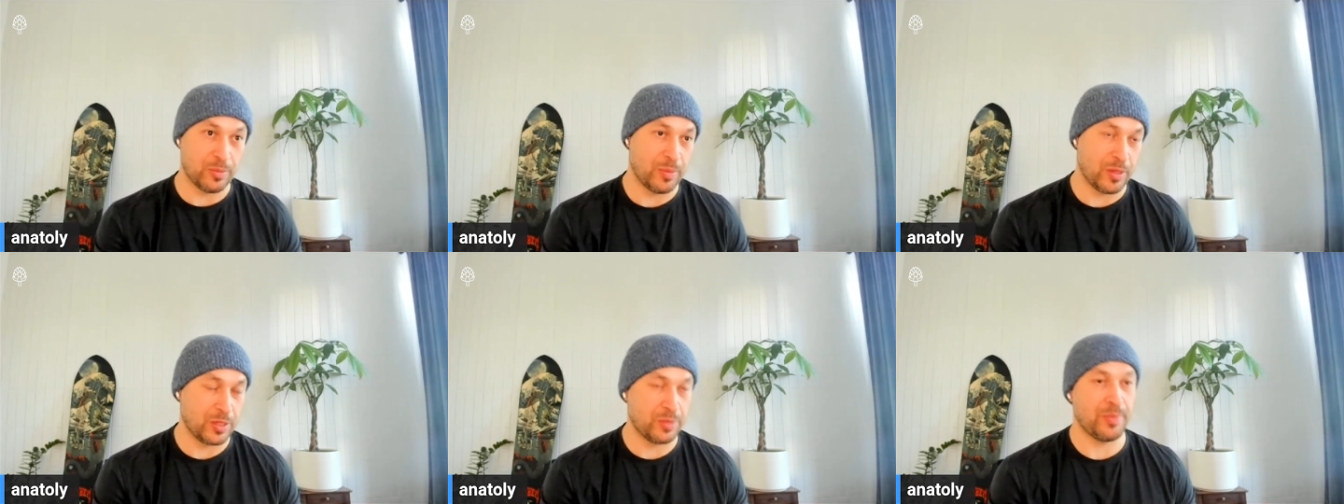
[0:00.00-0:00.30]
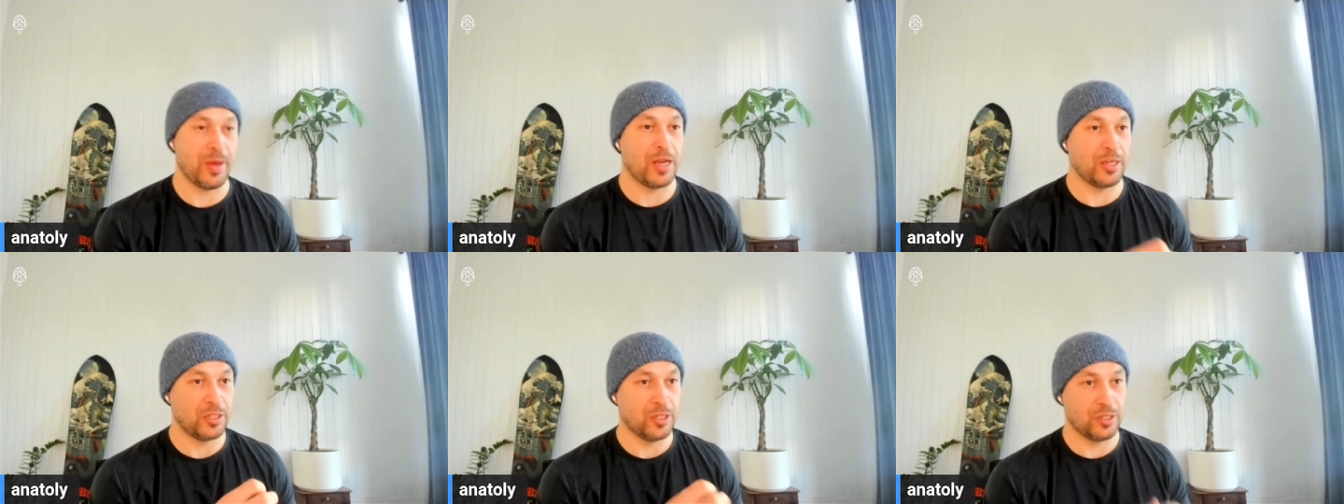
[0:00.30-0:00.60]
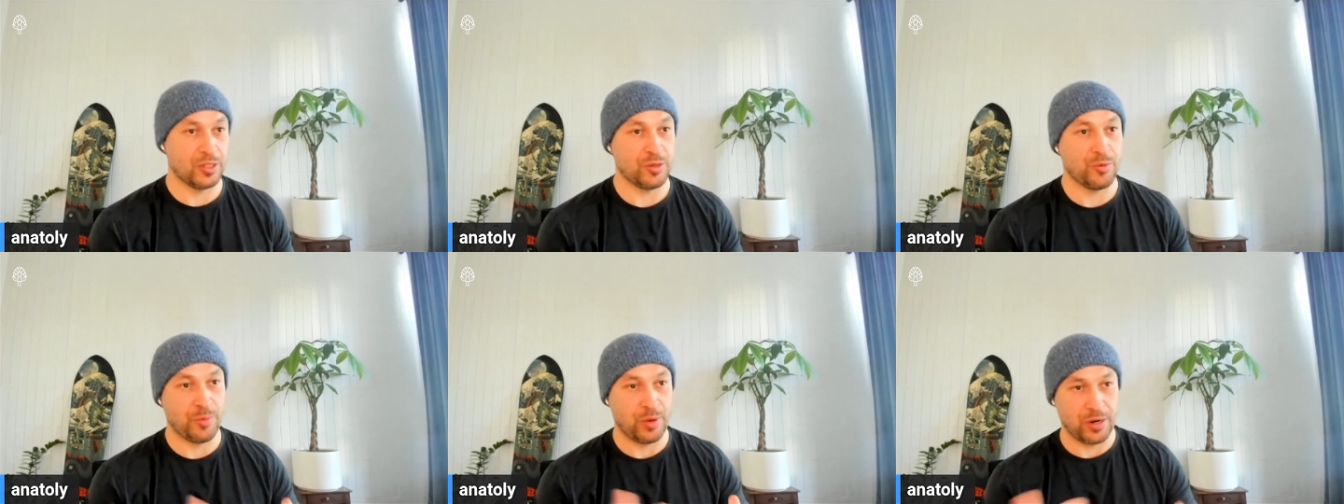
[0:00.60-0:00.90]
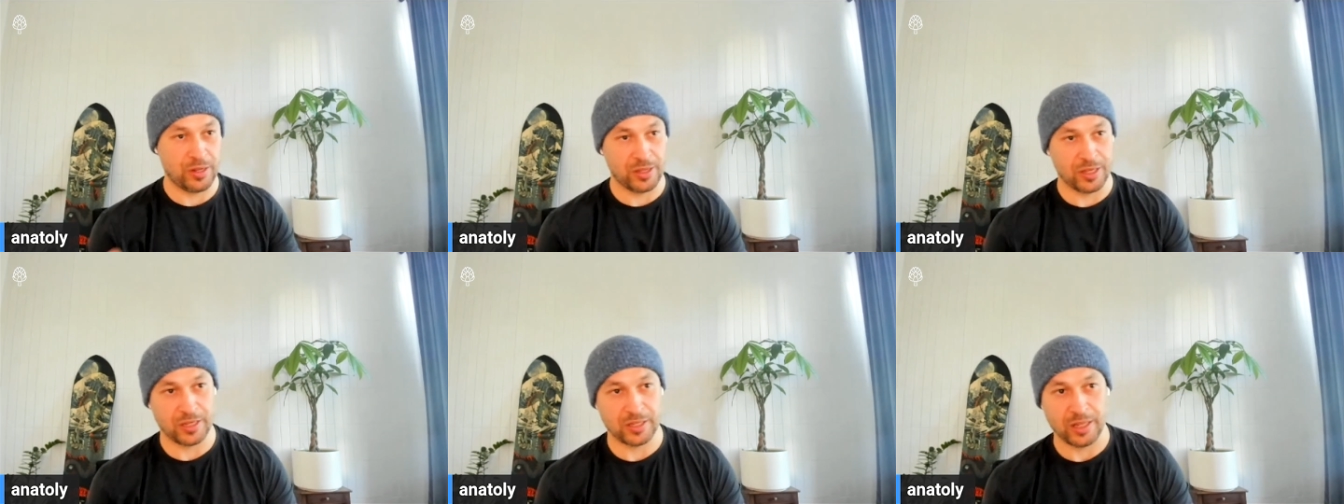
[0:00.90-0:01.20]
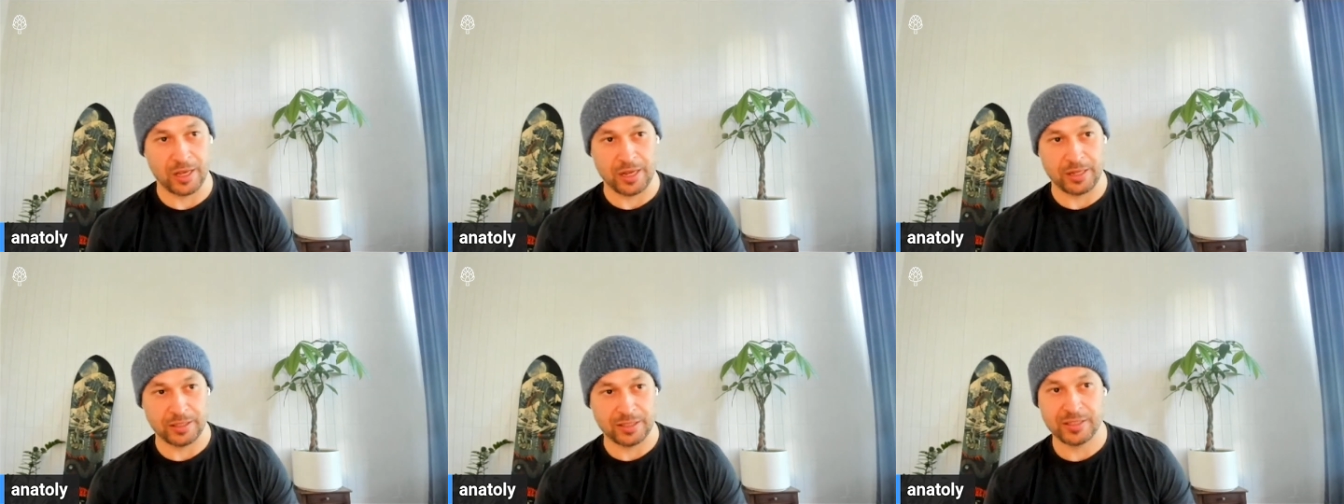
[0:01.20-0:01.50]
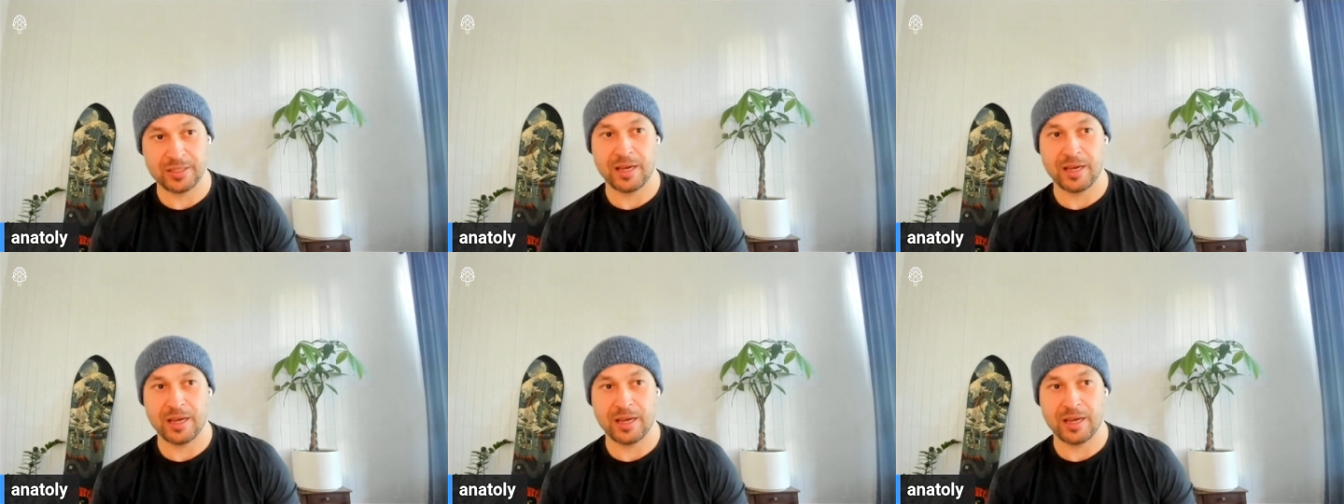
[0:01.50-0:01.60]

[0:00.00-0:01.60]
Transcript: mismatches and one of the clients